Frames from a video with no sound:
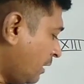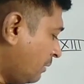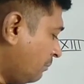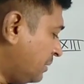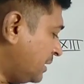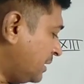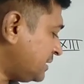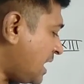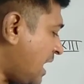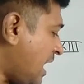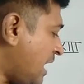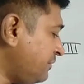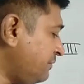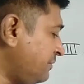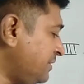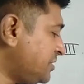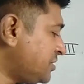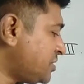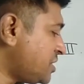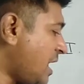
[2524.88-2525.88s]
But I
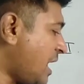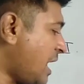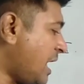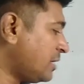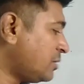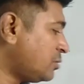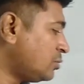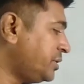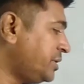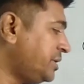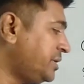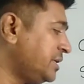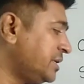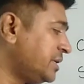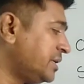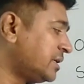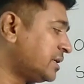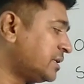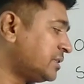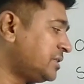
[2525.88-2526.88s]
wish I could
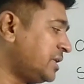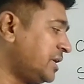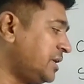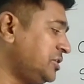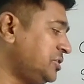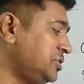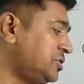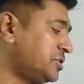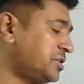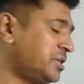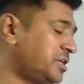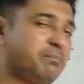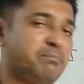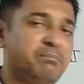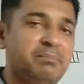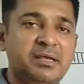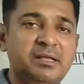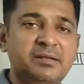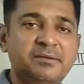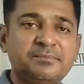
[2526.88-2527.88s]
hear the Inchcape
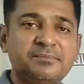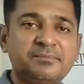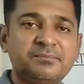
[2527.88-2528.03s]
bell.